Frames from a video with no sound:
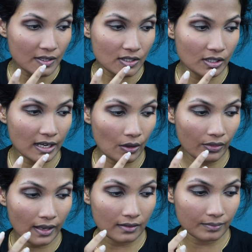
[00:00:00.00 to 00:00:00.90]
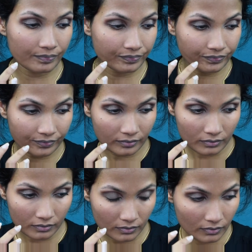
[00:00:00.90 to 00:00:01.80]
So now
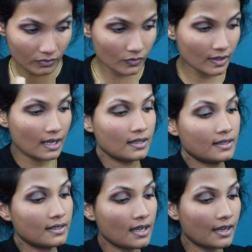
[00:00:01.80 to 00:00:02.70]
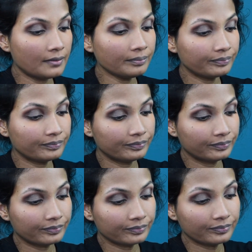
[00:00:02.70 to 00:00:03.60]
that is done,
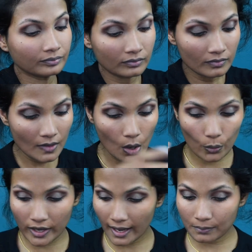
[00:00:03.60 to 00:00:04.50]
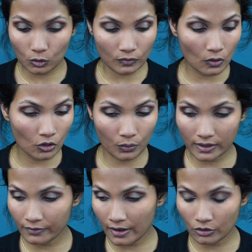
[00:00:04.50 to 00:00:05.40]
we can move on with
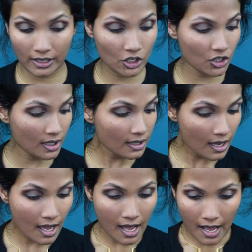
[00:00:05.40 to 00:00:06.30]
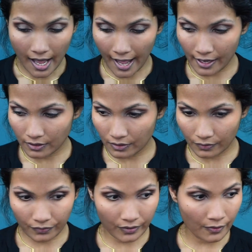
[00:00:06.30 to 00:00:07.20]
the foundation.
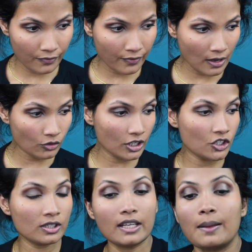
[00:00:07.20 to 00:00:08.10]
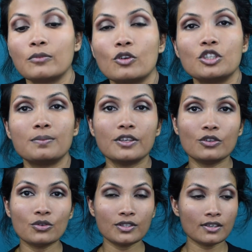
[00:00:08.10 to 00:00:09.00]
And the foundation that I'm going to be
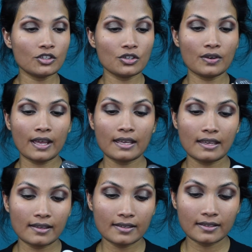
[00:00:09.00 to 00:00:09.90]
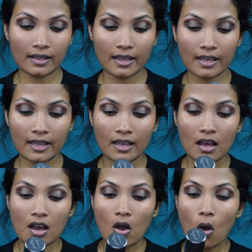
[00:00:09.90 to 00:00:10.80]
using today is the
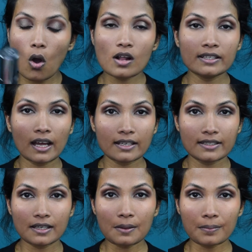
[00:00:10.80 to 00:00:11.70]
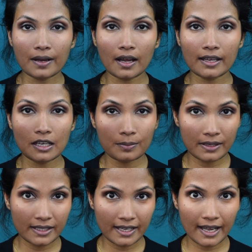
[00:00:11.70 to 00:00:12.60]
All Nighter by Urban
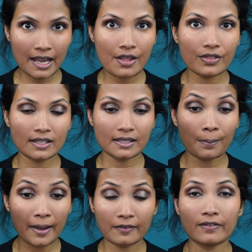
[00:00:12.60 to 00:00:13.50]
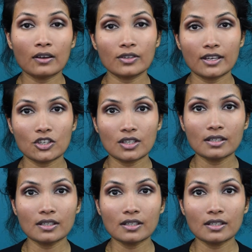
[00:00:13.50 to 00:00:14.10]
Decay. This is a matte foundation.